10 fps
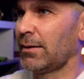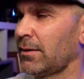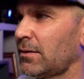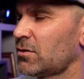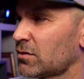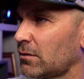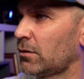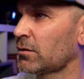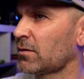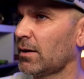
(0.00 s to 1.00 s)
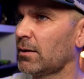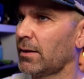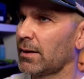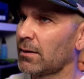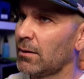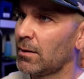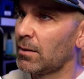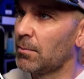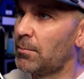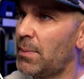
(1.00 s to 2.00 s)
I think it just looks kind of like
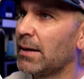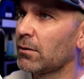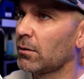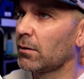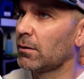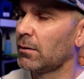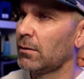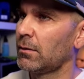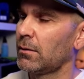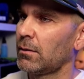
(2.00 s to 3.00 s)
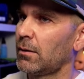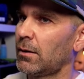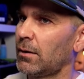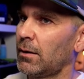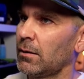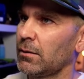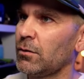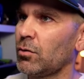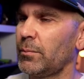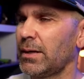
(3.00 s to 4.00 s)
better a
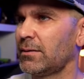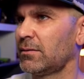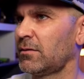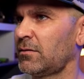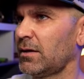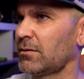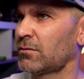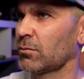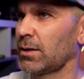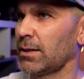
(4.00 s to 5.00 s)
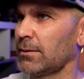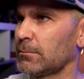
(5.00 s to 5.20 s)
little bit than the CS3.